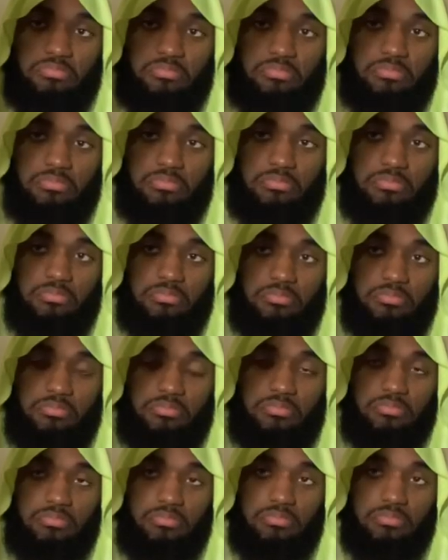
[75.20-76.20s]

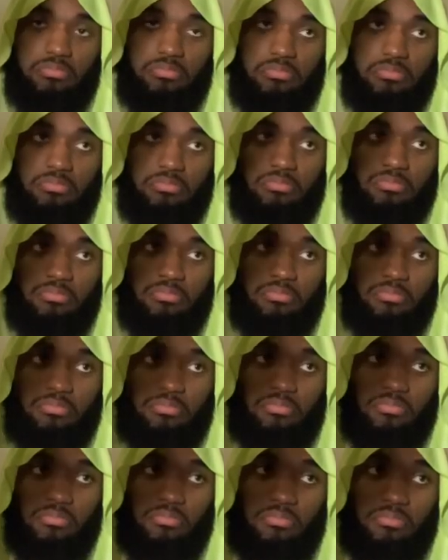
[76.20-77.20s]

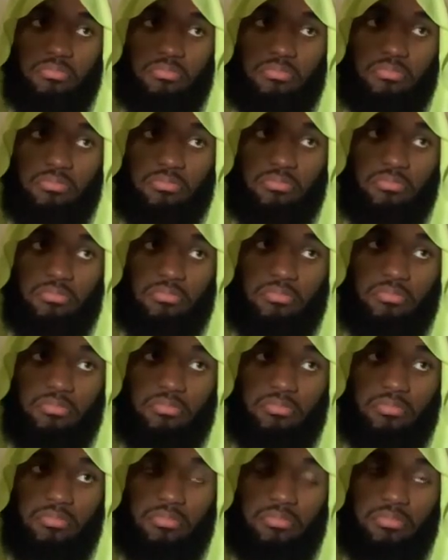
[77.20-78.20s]

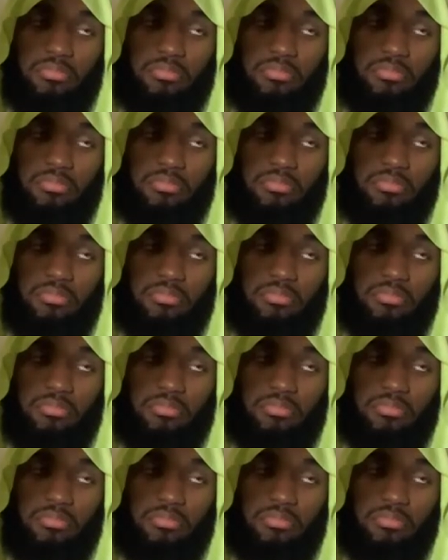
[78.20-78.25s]
(not speaking)